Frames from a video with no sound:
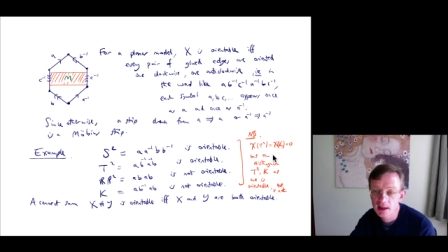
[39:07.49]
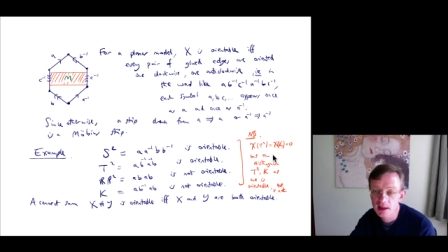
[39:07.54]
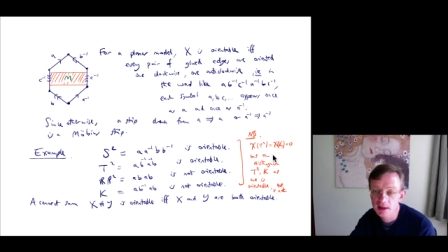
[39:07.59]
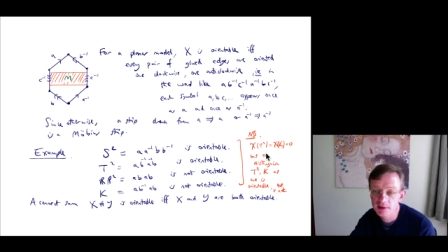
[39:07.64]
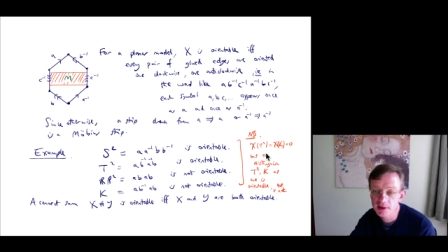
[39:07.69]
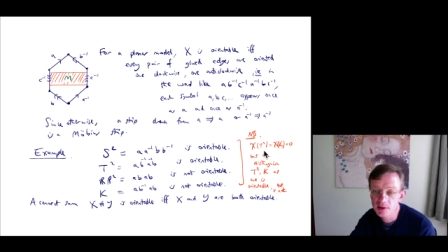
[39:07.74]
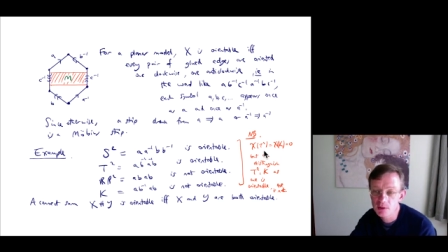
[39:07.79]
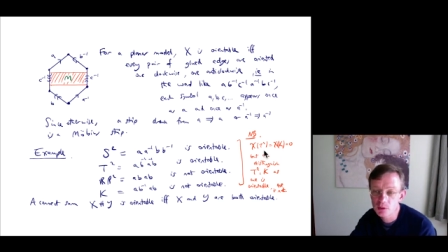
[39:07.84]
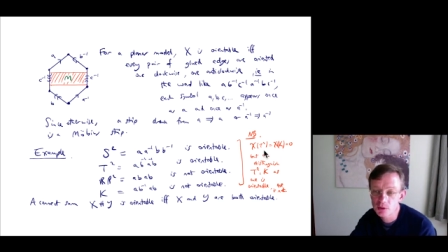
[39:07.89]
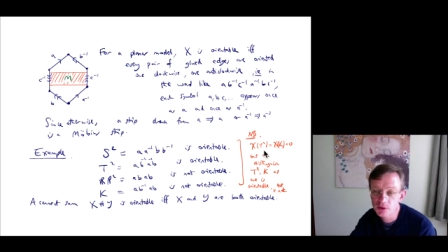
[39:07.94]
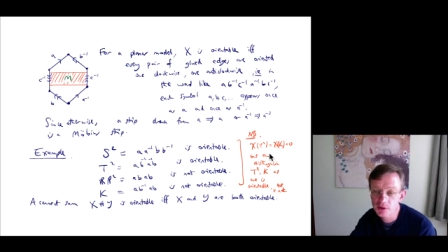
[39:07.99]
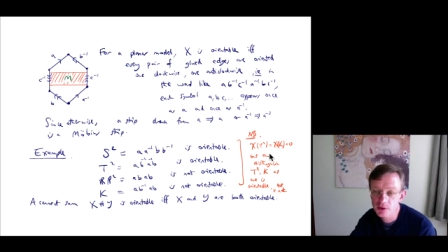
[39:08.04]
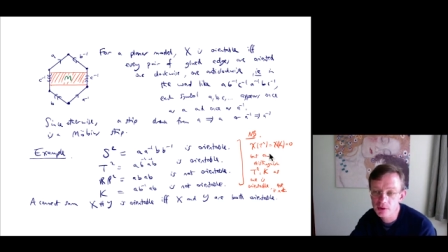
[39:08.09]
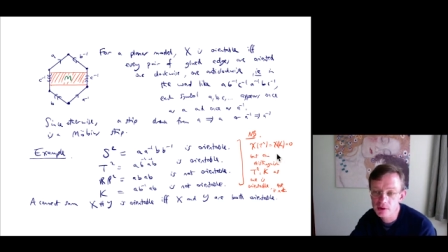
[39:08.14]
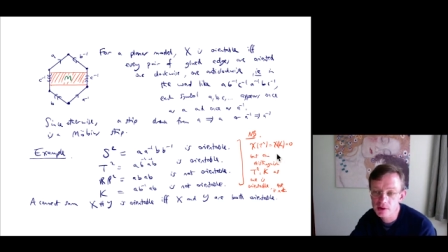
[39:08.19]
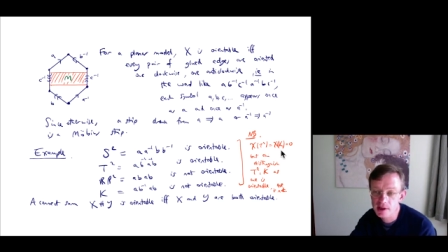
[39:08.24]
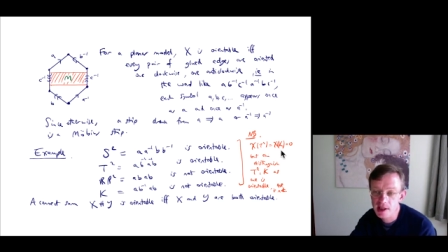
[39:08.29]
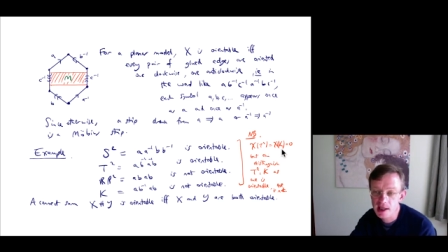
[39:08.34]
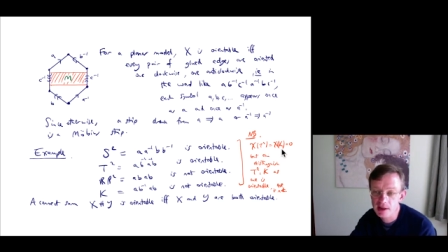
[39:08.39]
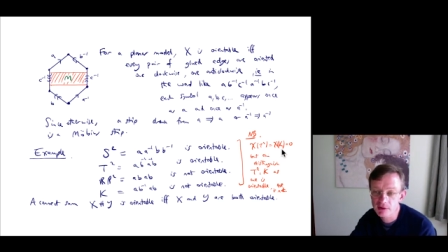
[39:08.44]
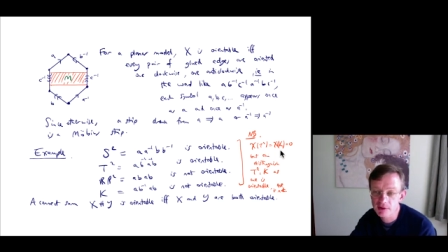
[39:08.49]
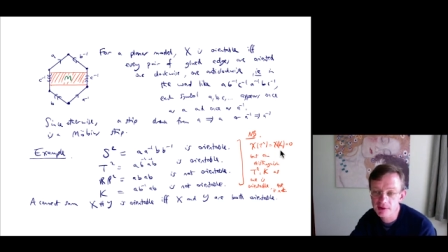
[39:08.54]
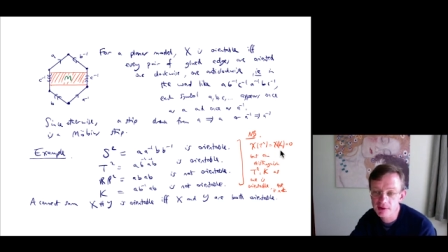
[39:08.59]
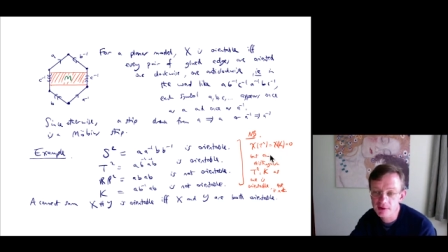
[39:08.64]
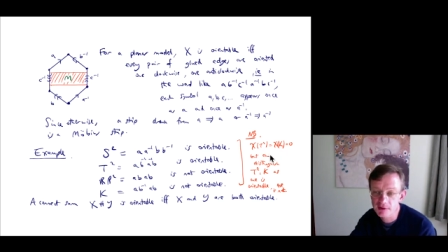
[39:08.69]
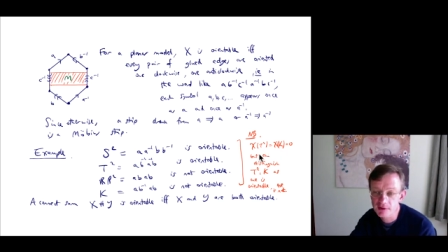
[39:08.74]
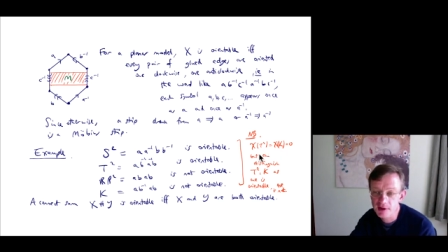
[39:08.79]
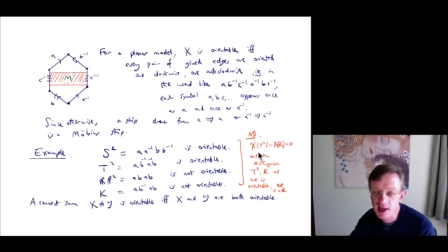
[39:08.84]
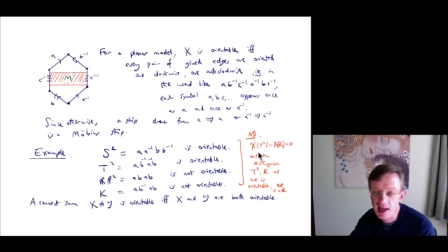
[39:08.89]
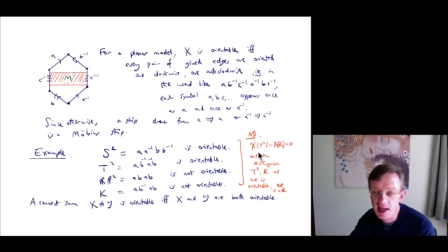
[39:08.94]
is equal to the Euler
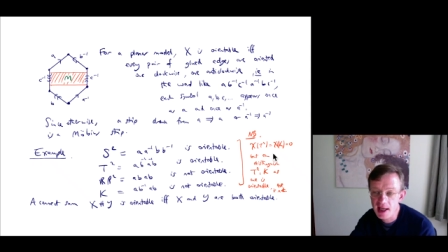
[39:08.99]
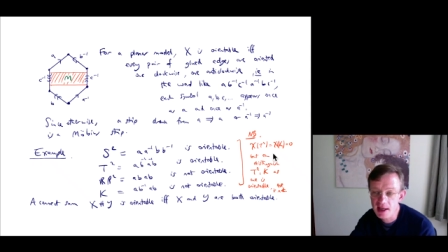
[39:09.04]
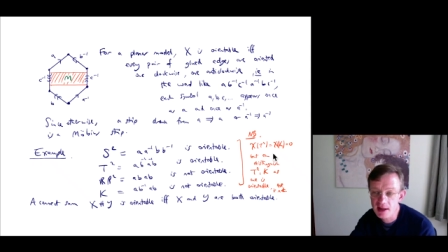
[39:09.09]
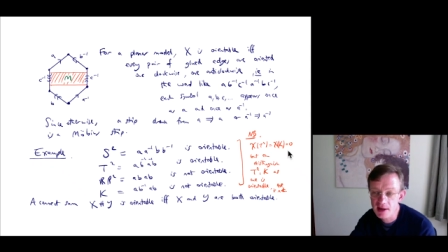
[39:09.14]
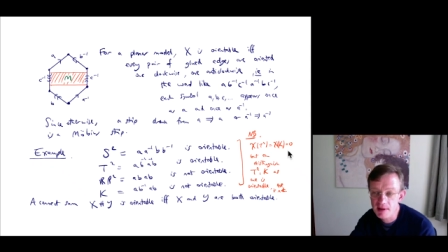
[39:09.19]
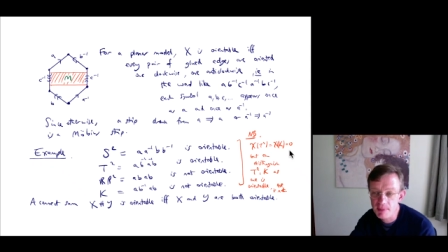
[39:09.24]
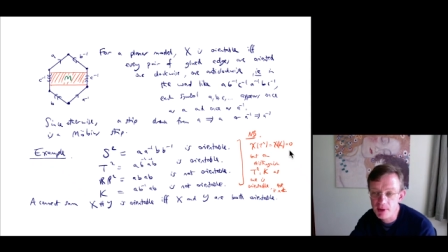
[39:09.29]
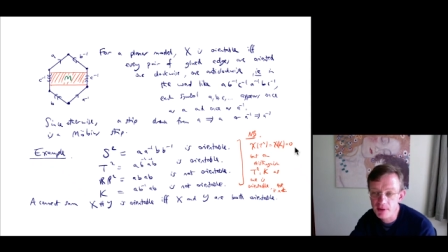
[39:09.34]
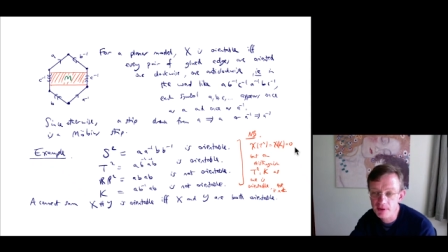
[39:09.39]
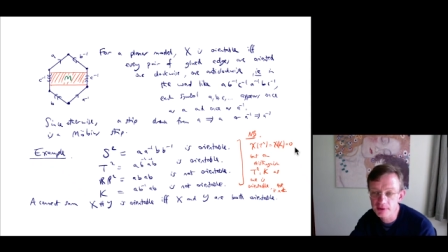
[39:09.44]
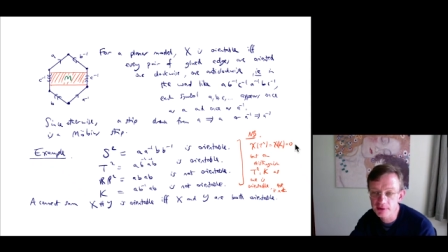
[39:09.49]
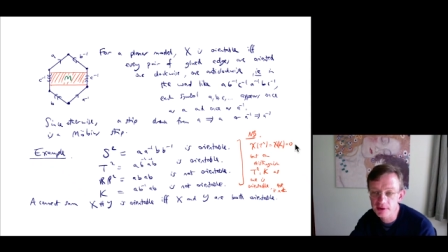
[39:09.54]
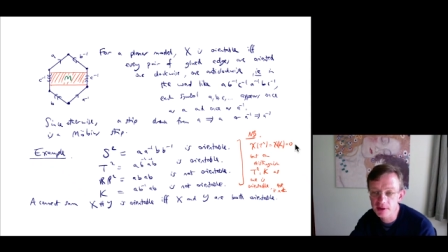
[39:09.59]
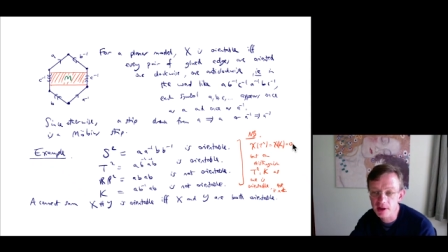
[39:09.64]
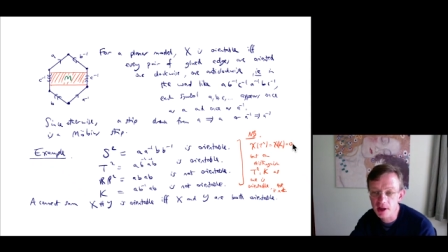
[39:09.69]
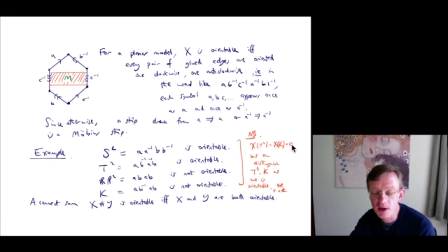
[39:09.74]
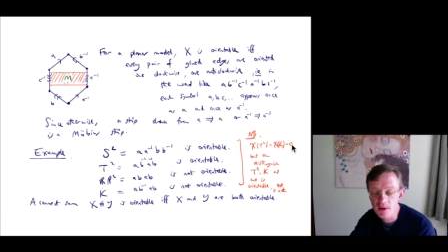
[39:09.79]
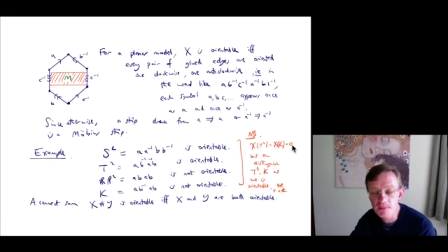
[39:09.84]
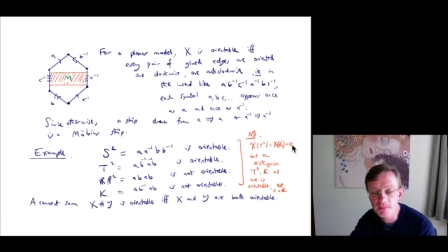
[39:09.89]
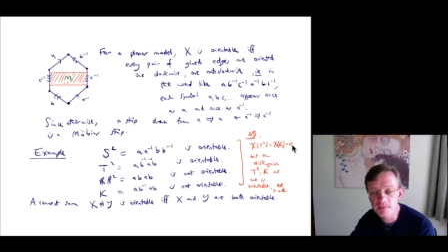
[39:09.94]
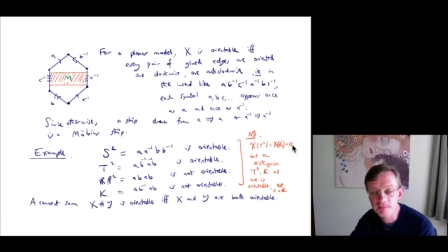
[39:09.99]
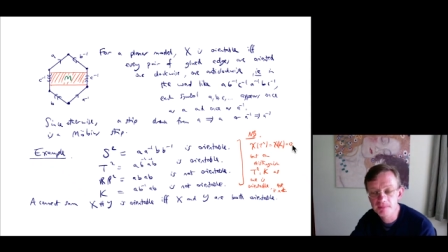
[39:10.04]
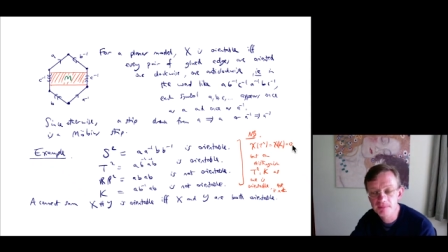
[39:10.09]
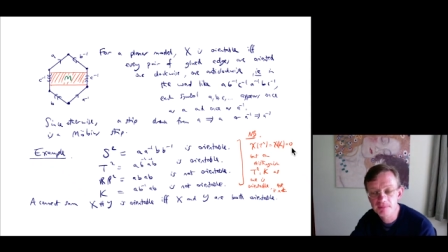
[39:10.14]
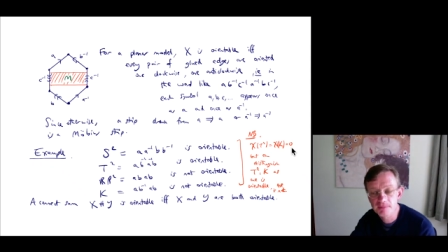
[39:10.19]
characteristic of K, they're both zero,